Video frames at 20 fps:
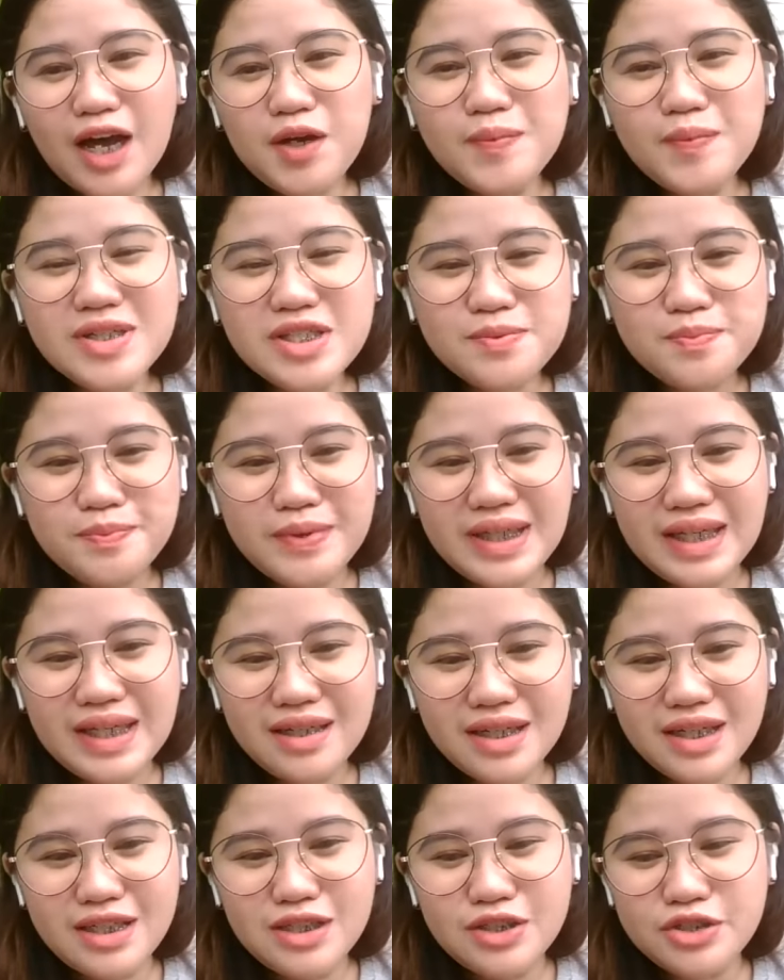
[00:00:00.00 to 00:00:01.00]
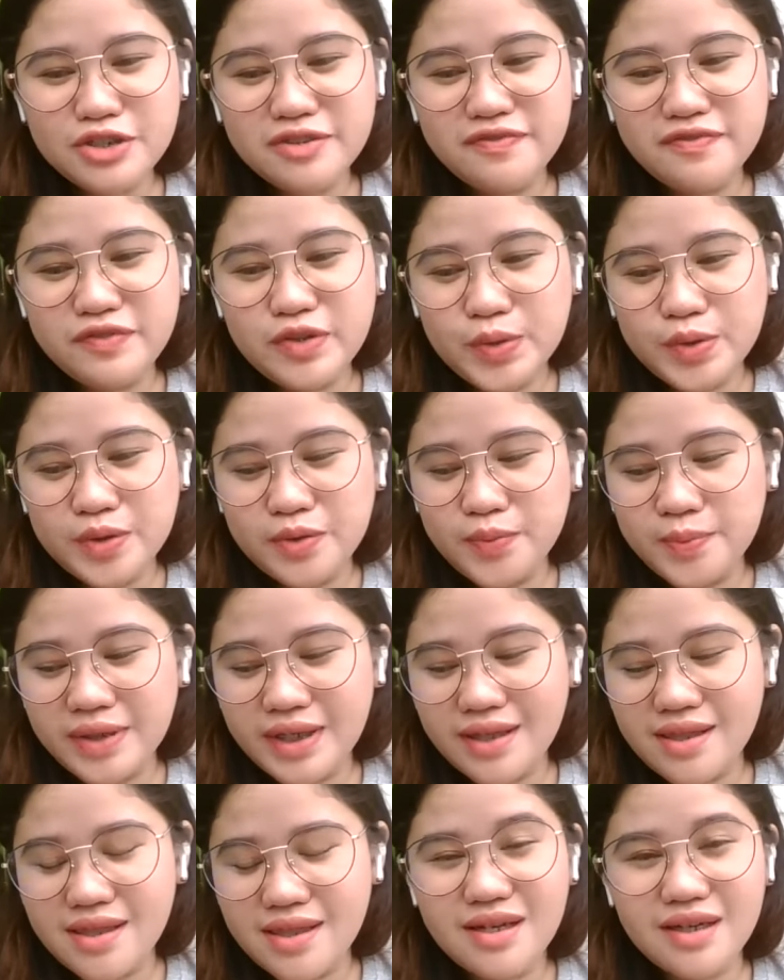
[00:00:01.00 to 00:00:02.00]
I was being interviewed with
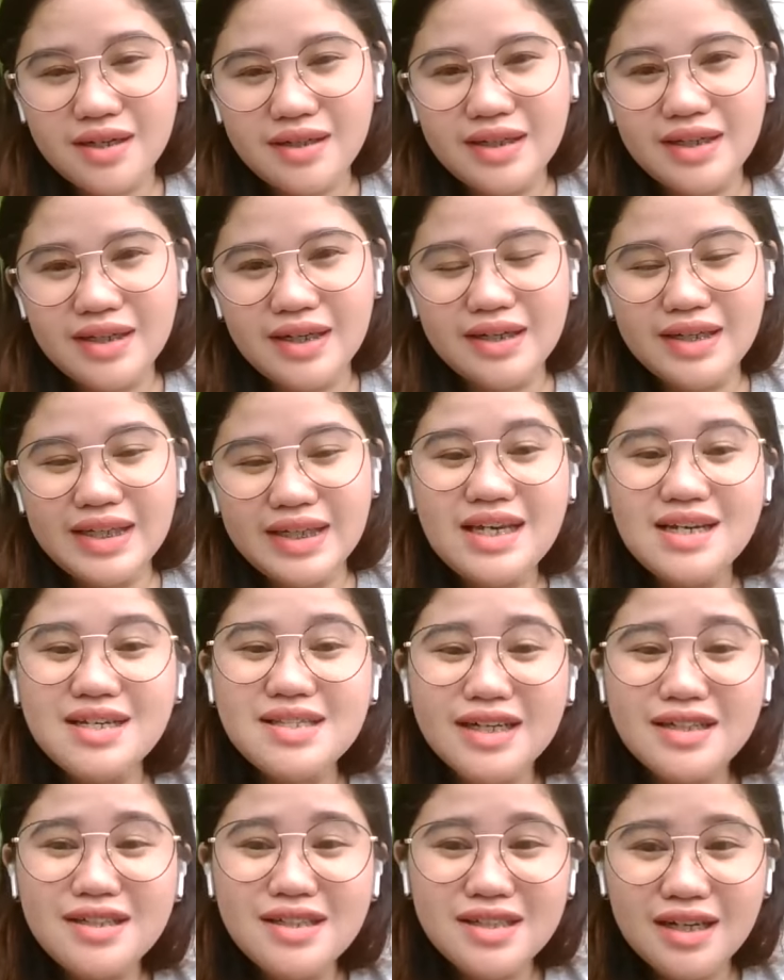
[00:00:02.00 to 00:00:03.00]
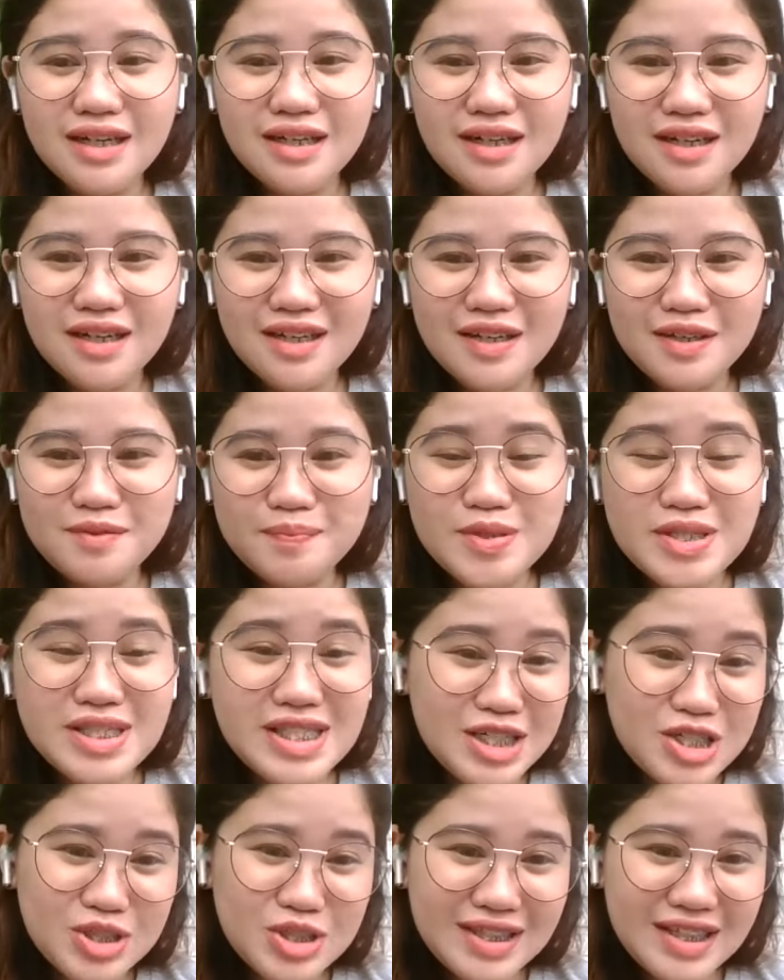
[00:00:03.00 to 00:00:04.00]
an
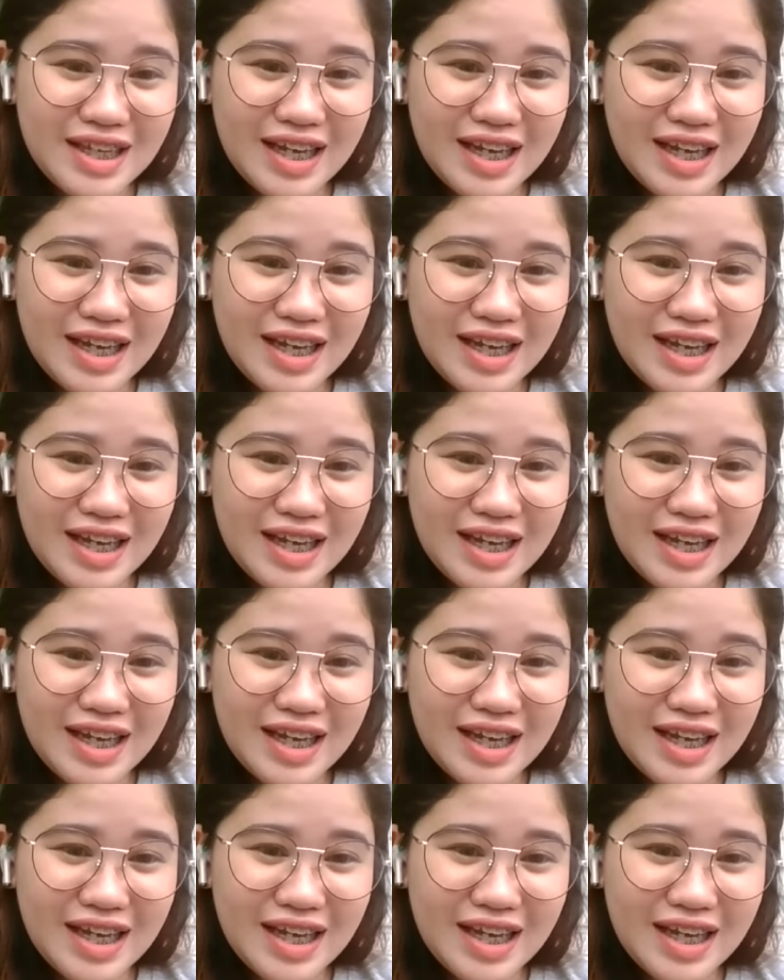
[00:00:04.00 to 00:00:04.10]
assistant.